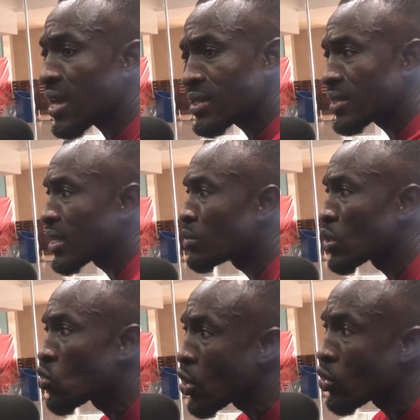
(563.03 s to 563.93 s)
the same
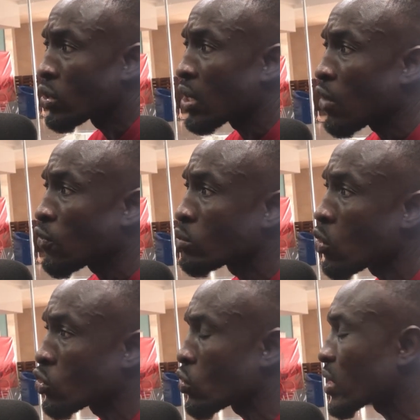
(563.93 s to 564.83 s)
thing going on in our
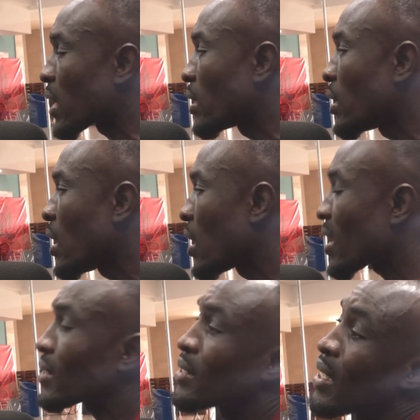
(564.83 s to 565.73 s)
football. So, Charlie,
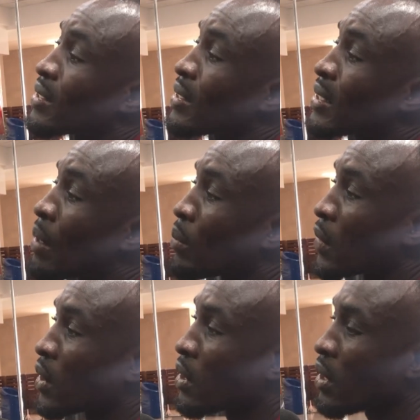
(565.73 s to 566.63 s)
that is the system.
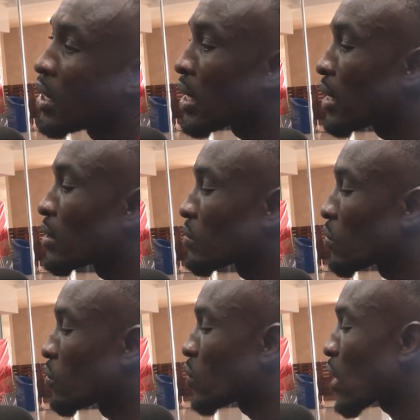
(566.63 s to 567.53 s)
And then
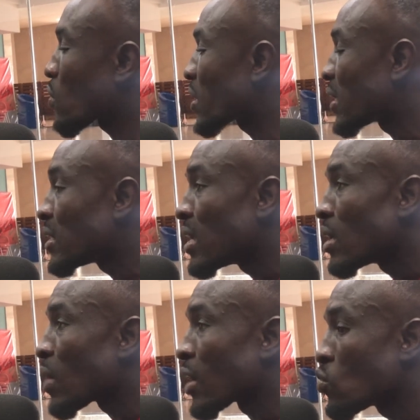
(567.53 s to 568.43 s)
we are not getting
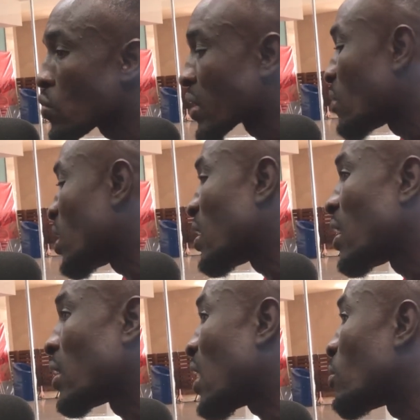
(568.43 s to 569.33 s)
anybody who will come in
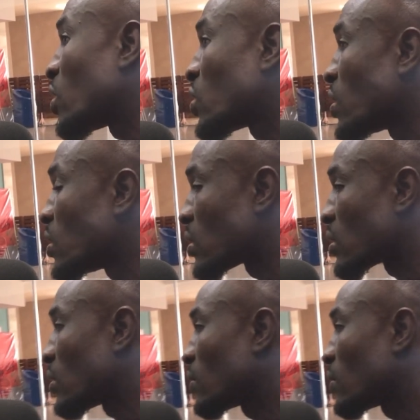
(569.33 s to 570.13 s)
and come and change it.